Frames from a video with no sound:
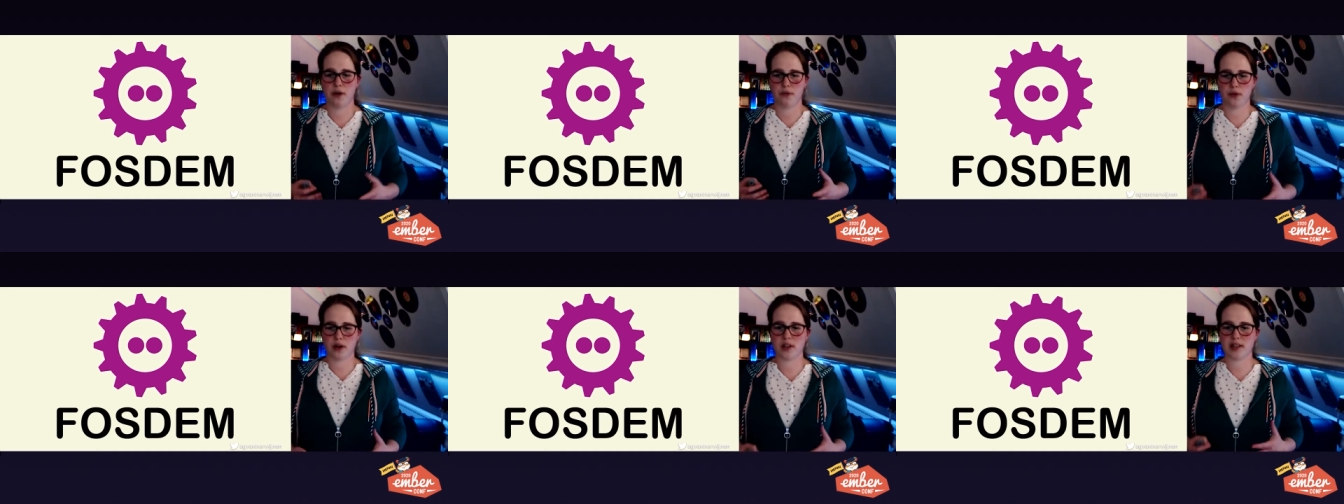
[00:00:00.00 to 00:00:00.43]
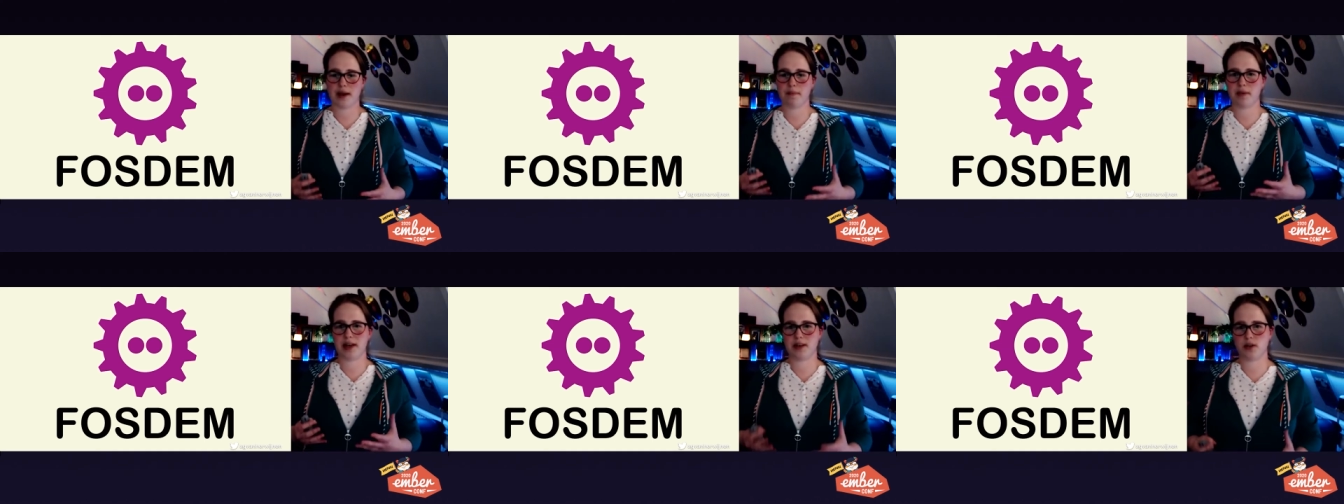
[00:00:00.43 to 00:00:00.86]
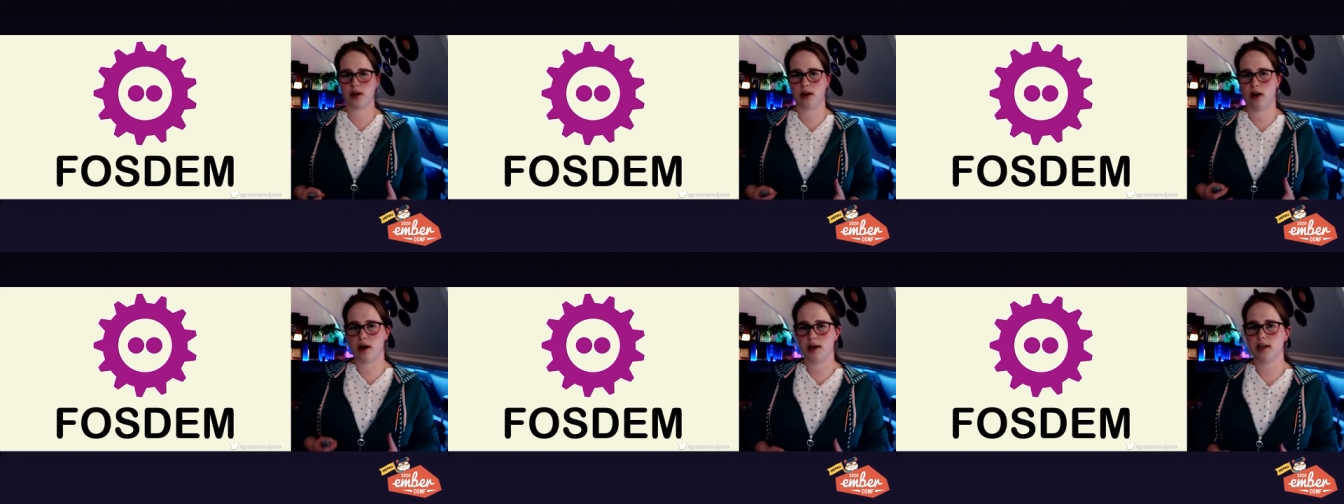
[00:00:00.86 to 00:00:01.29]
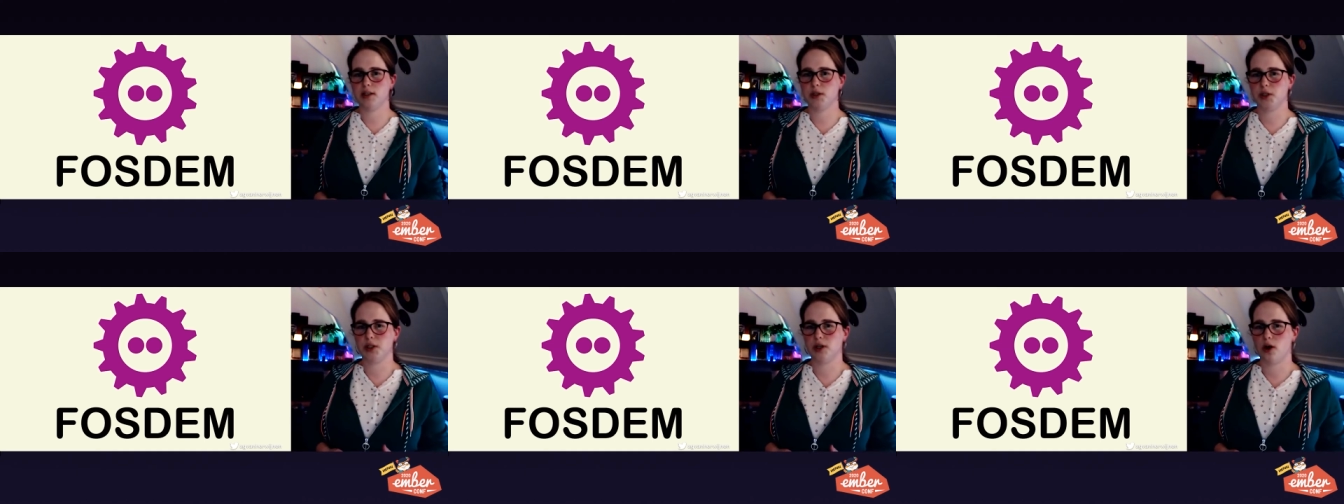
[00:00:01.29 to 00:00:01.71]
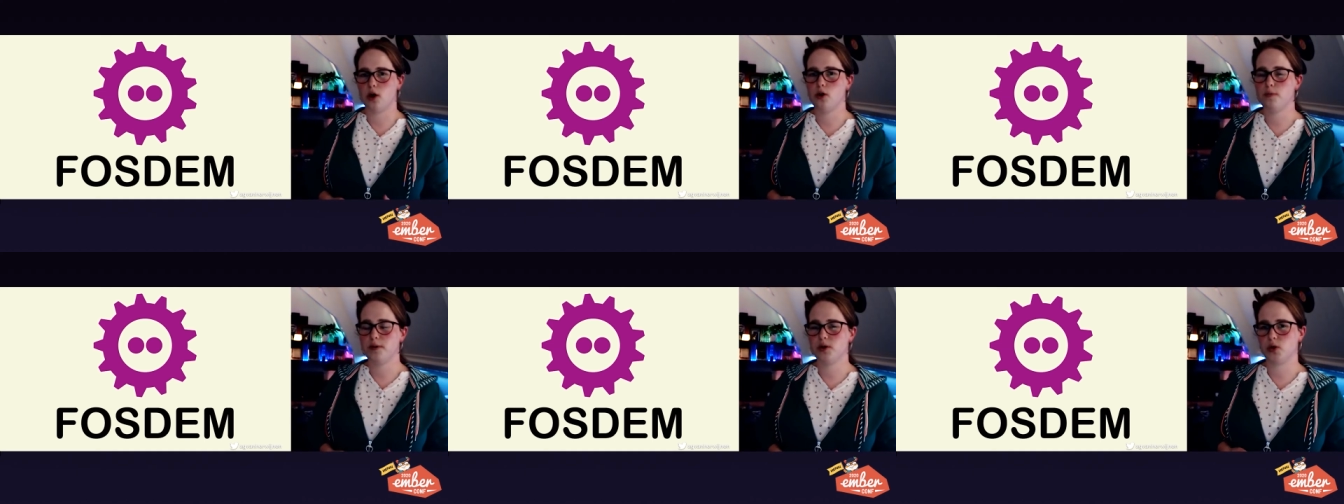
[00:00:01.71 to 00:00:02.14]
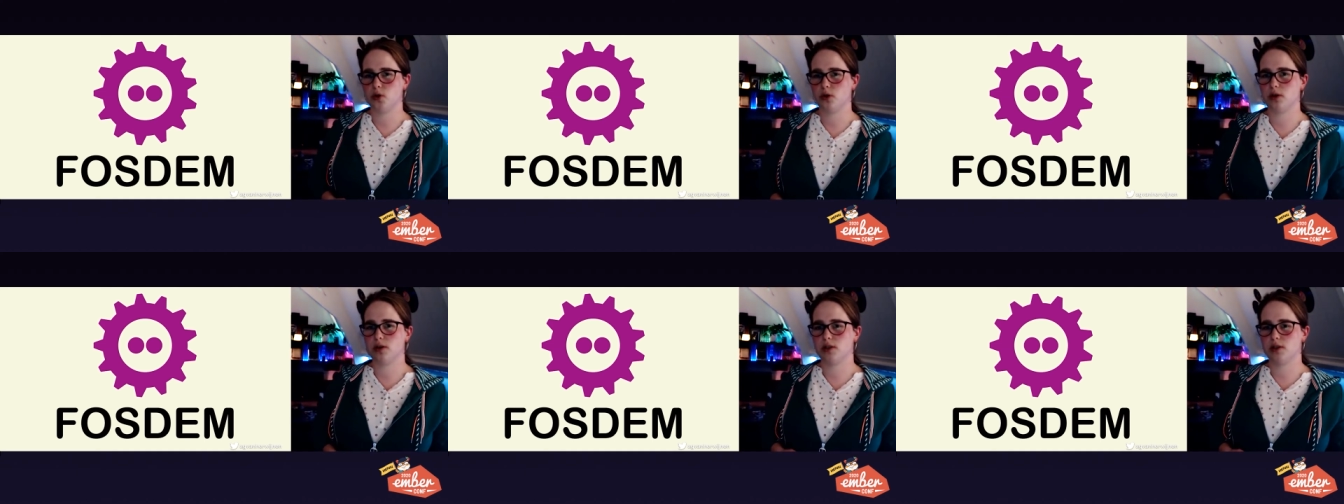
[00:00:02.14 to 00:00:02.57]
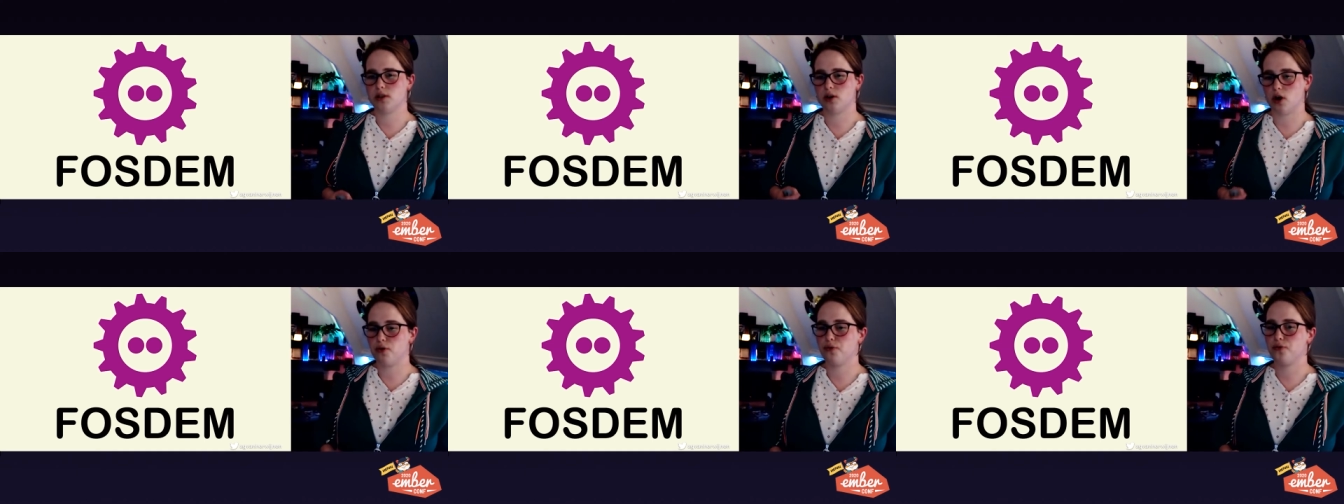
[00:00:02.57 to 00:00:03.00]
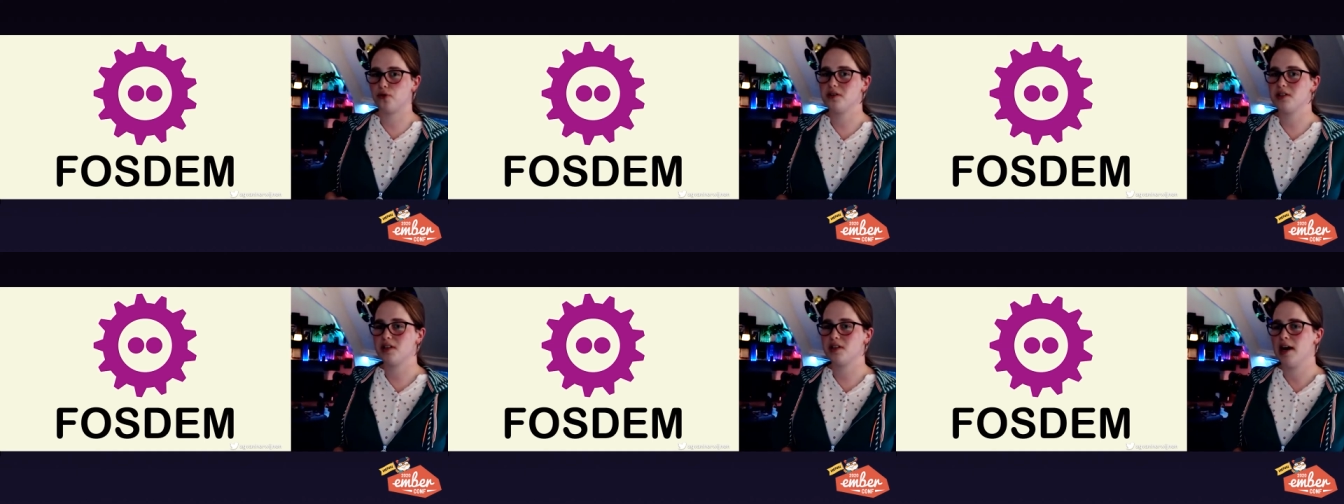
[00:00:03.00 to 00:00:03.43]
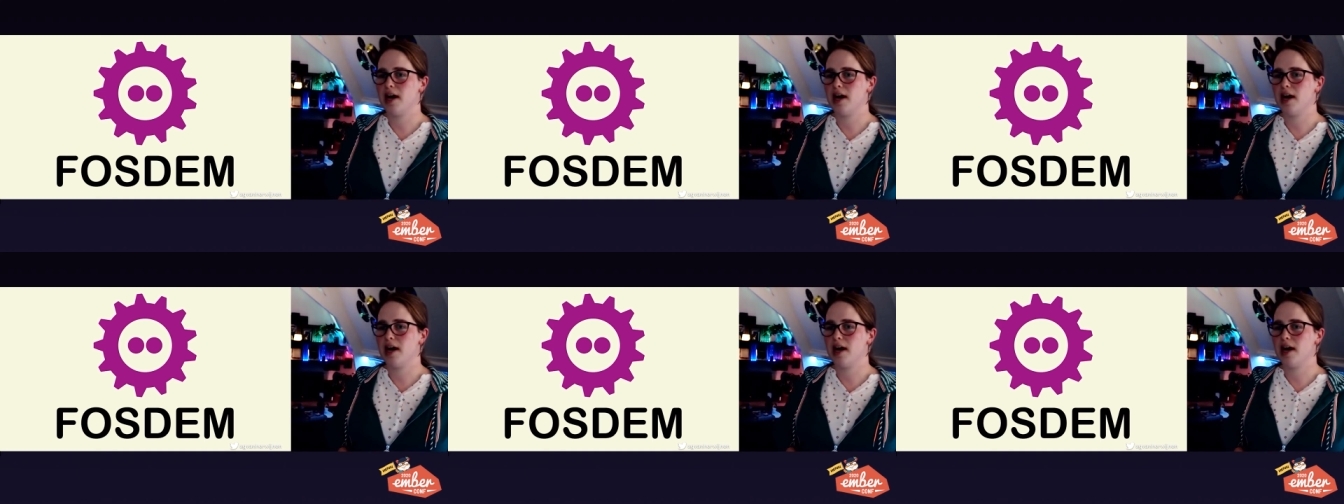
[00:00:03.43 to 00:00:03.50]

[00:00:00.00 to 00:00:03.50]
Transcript: FOSDEM is a large open source conference